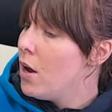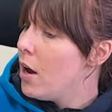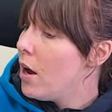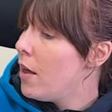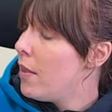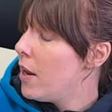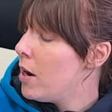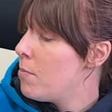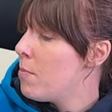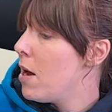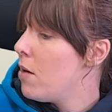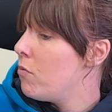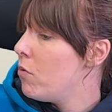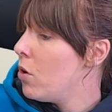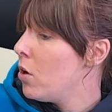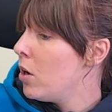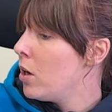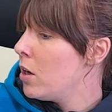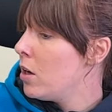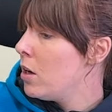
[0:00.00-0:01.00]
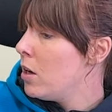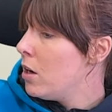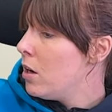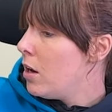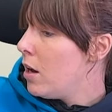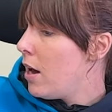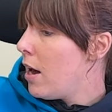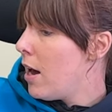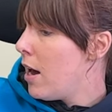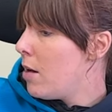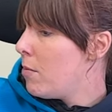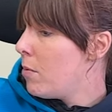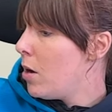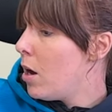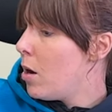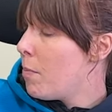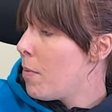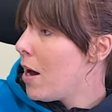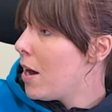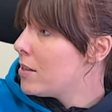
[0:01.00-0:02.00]
And then I met Roy um,
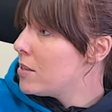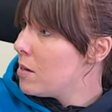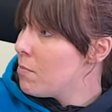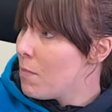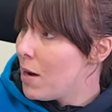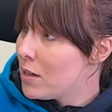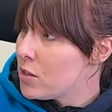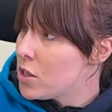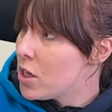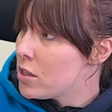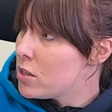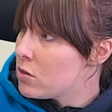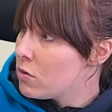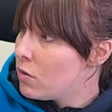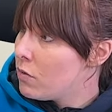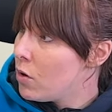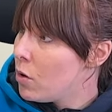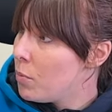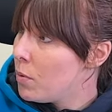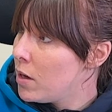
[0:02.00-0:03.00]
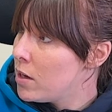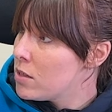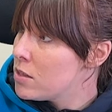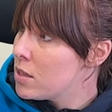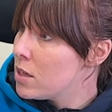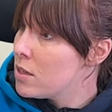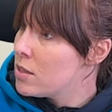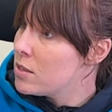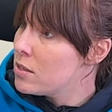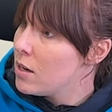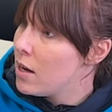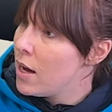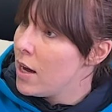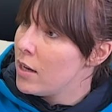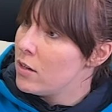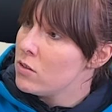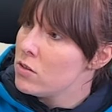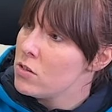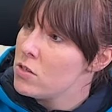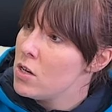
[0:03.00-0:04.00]
at a party in Manchester, of all places,
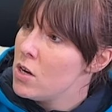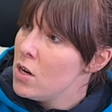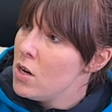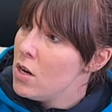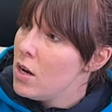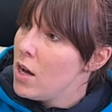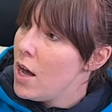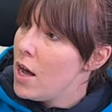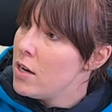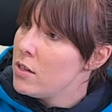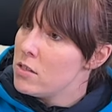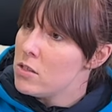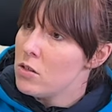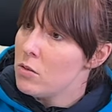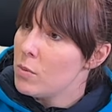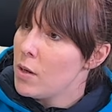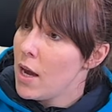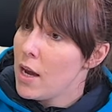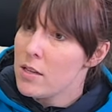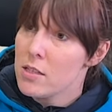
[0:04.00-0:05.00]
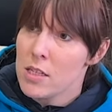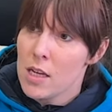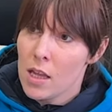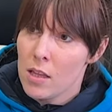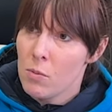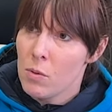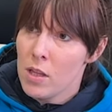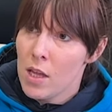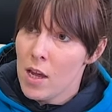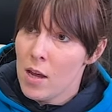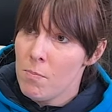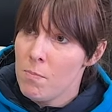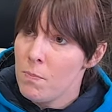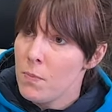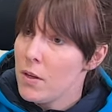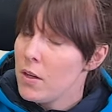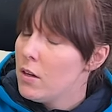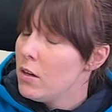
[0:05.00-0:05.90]
and ended up getting together with him.